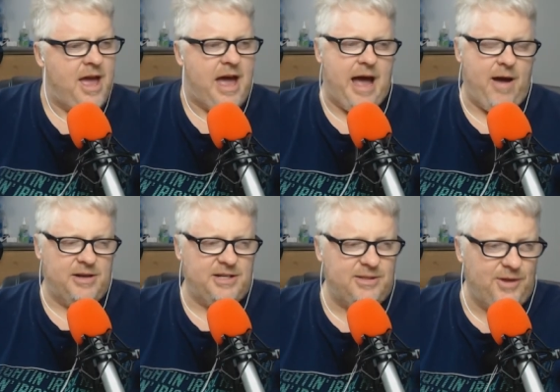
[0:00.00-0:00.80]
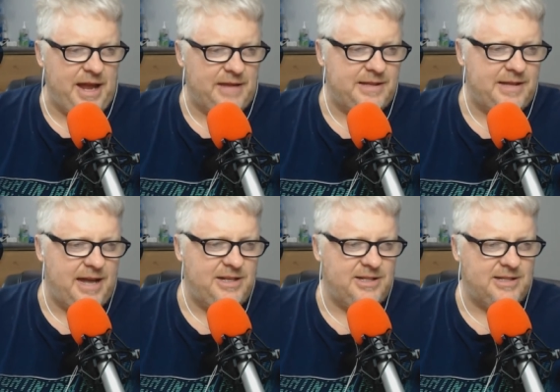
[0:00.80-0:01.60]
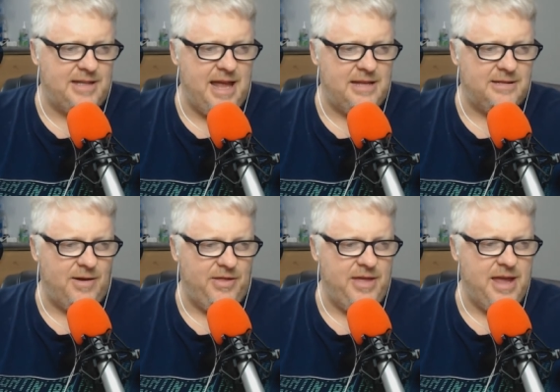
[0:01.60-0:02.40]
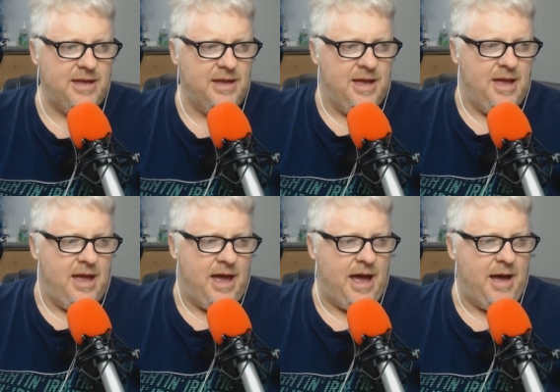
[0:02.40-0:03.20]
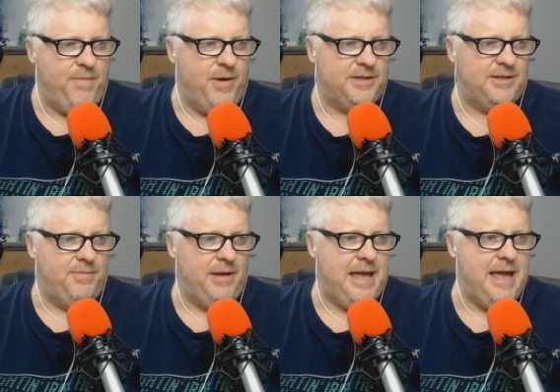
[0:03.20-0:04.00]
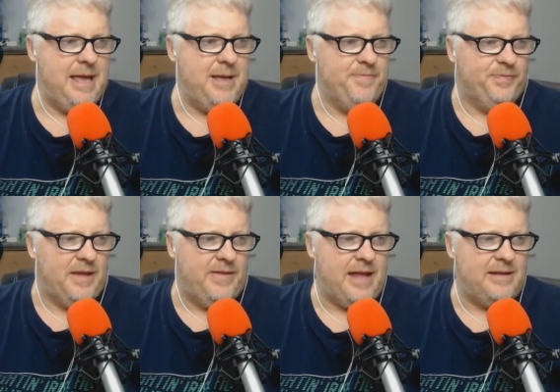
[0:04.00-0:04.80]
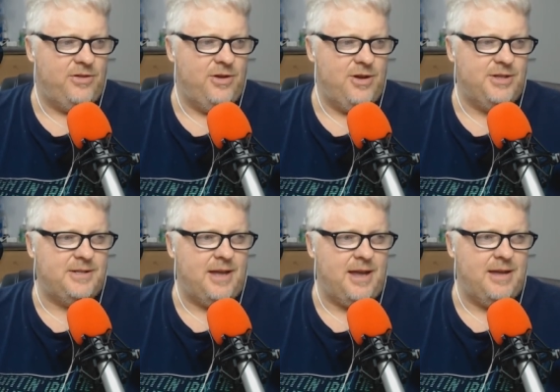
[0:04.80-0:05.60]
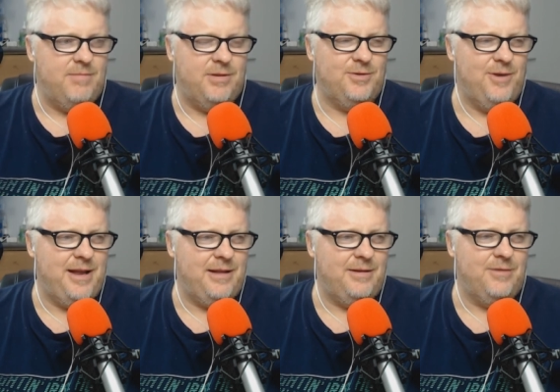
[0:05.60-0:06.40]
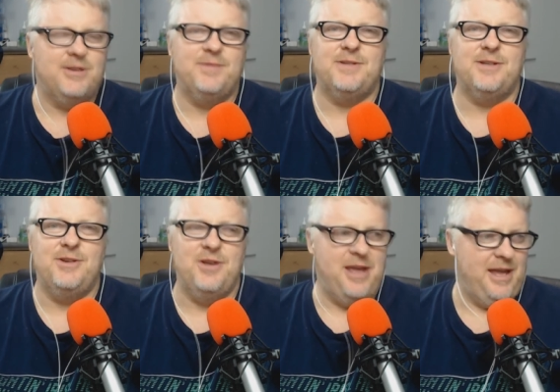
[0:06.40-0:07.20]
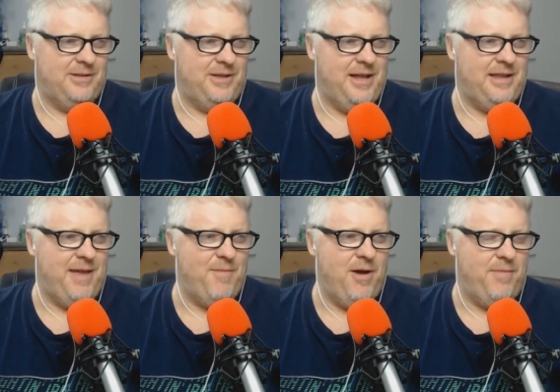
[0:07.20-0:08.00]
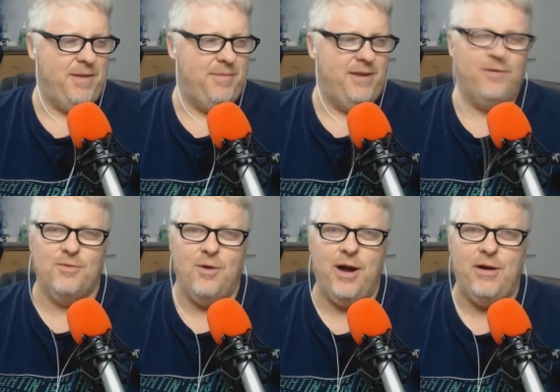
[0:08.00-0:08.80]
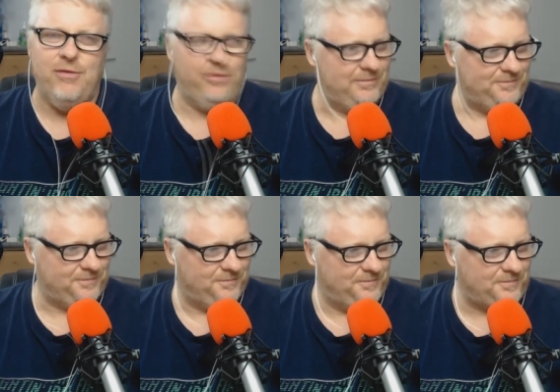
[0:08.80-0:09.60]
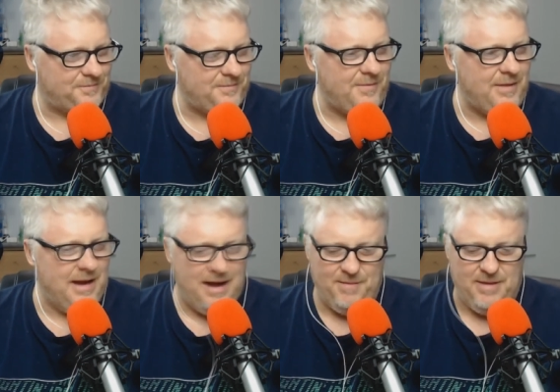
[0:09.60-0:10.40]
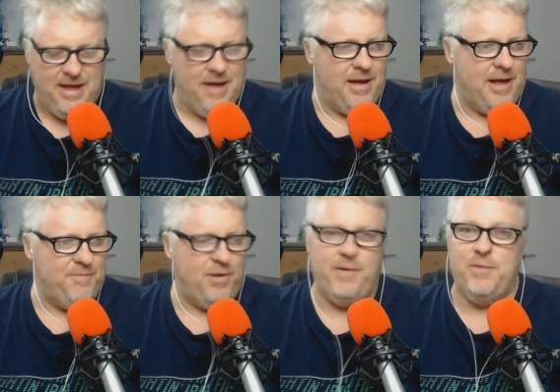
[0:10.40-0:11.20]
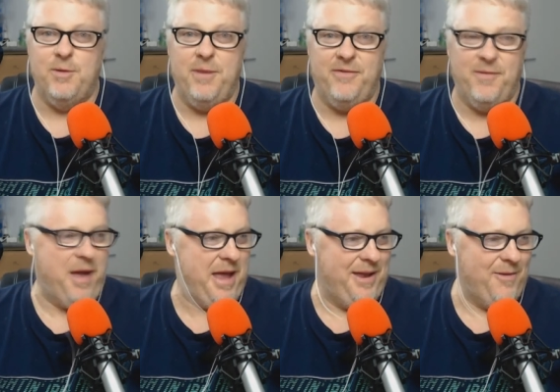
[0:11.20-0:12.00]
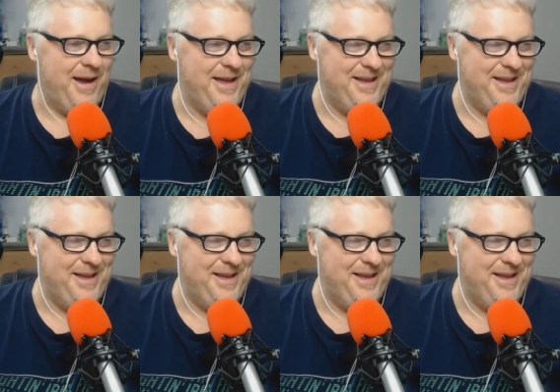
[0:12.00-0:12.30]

Uh, I was just looking at the dates just then, so I think uh, possibly that Thursday in between Christmas and New Year's, I think that might be a bit of a write off. Um, uh, it probably will be for me anyway.